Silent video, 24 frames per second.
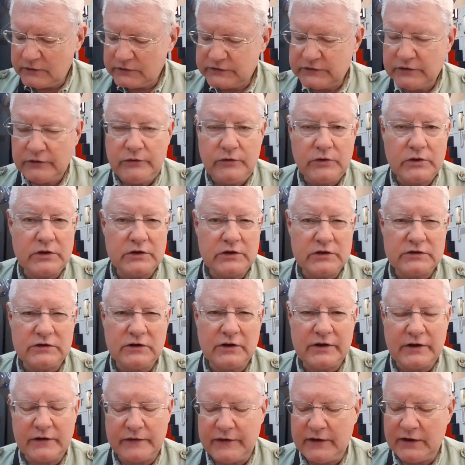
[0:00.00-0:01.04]
So you can just
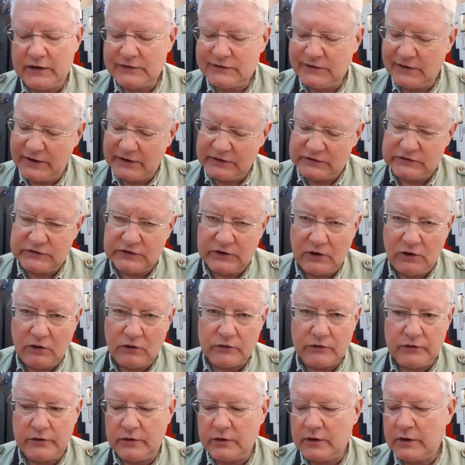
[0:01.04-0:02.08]
look at things like salt,
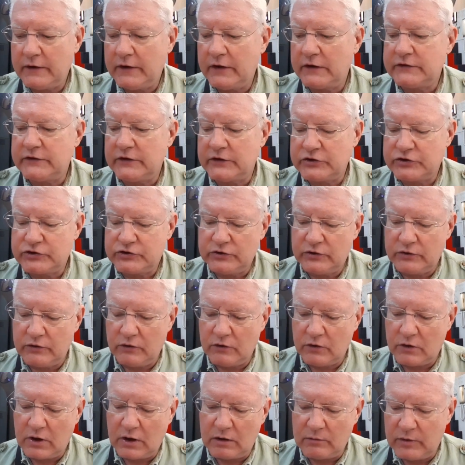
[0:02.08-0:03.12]
or you look at things like sugar
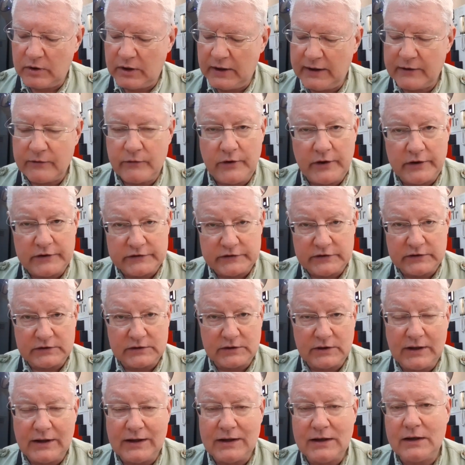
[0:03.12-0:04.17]
or carbohydrates, and
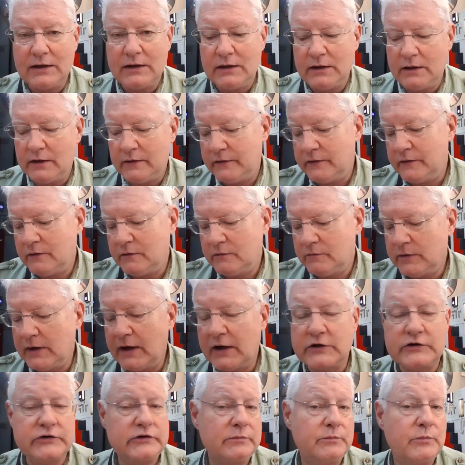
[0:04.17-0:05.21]
they're
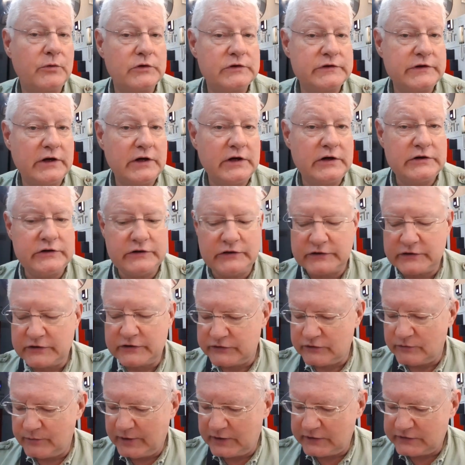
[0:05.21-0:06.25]
actually percentages because
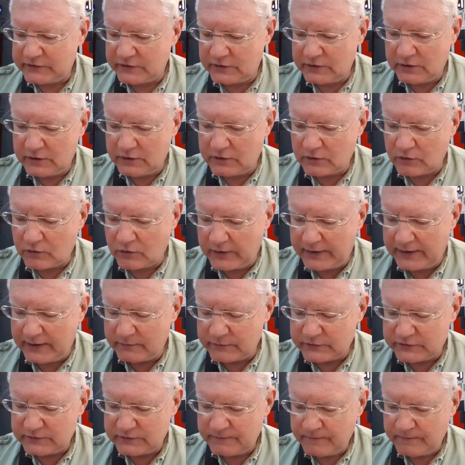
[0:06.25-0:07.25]
they're based on 100 grams.